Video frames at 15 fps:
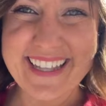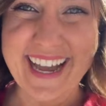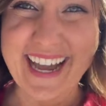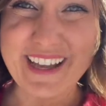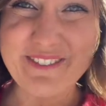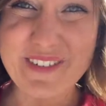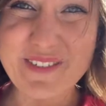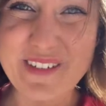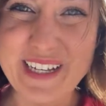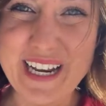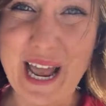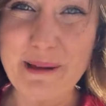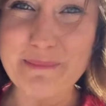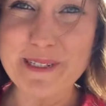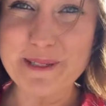Hi
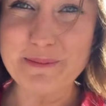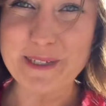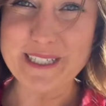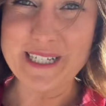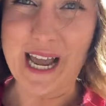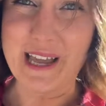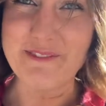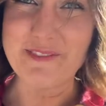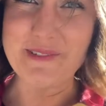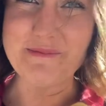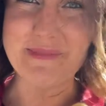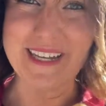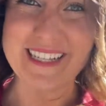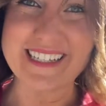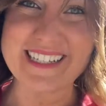everyone, happy springtime
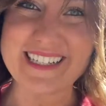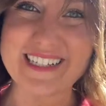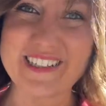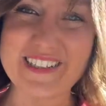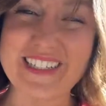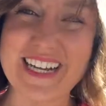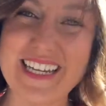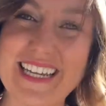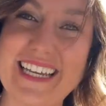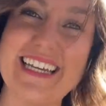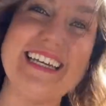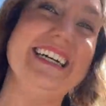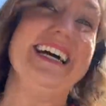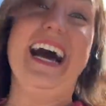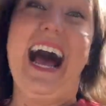from me and this little
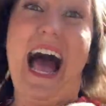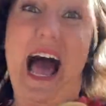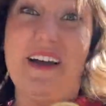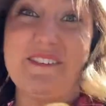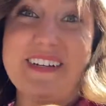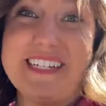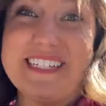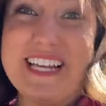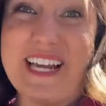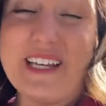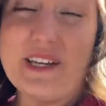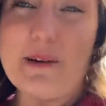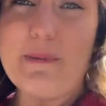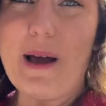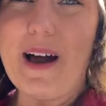ducky. I'm gonna tell
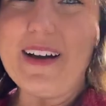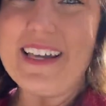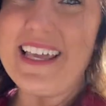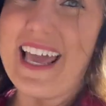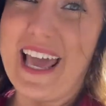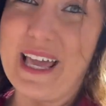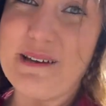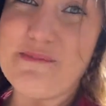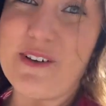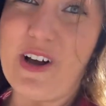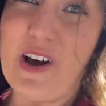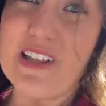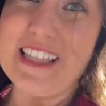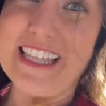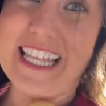you about a game
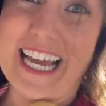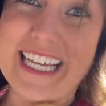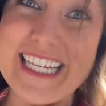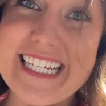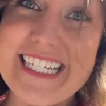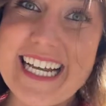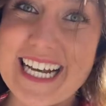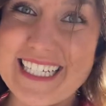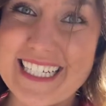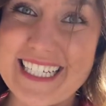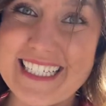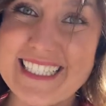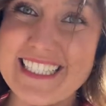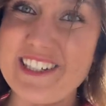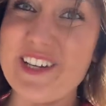called Lucky
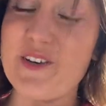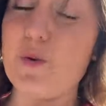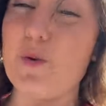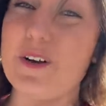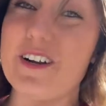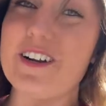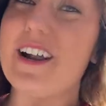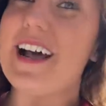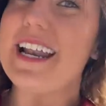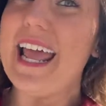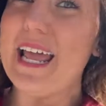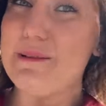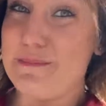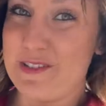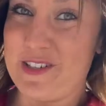Duckies. You can order it on
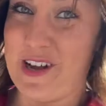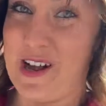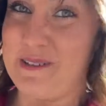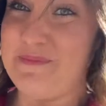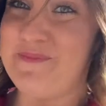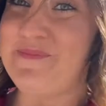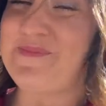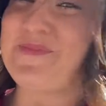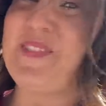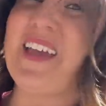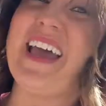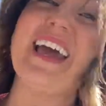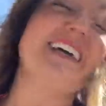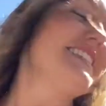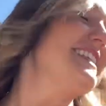Amazon.
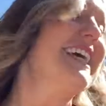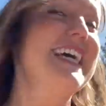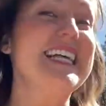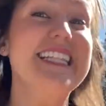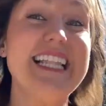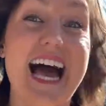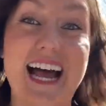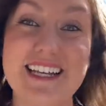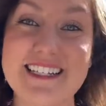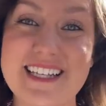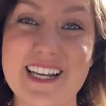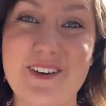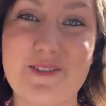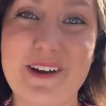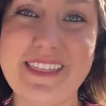It's a
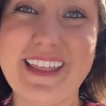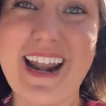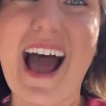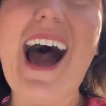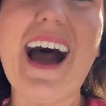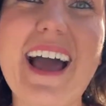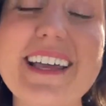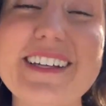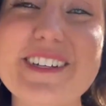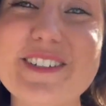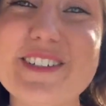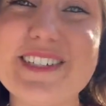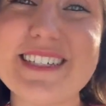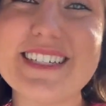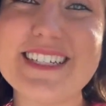classic, one that I
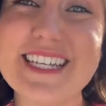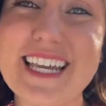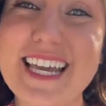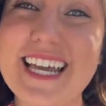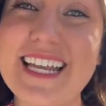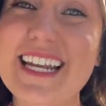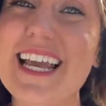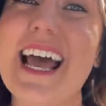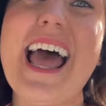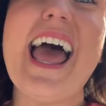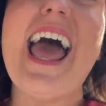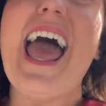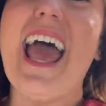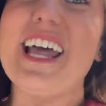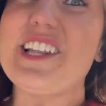used as a kid
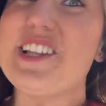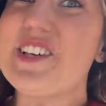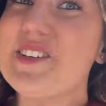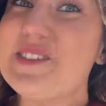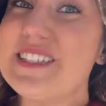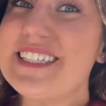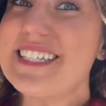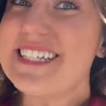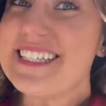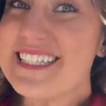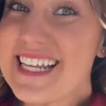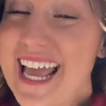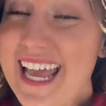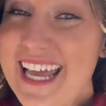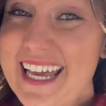and use
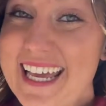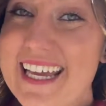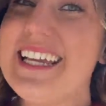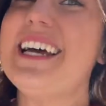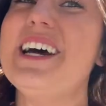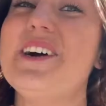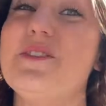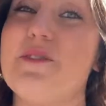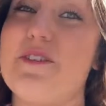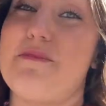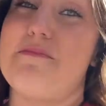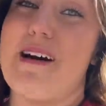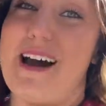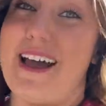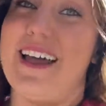today
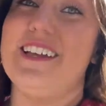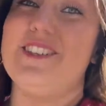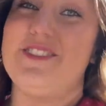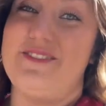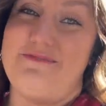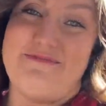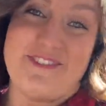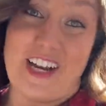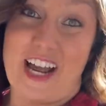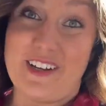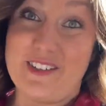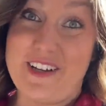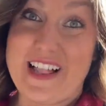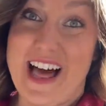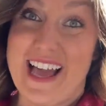with my
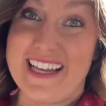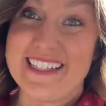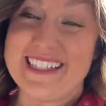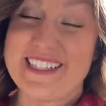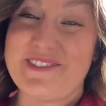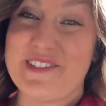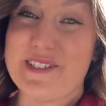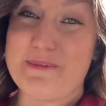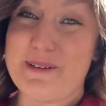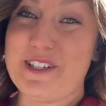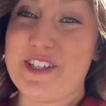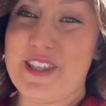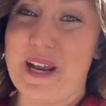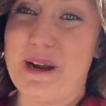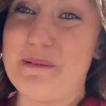child clients for
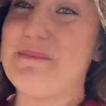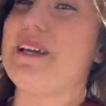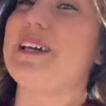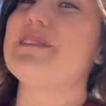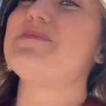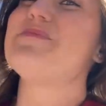speech therapy.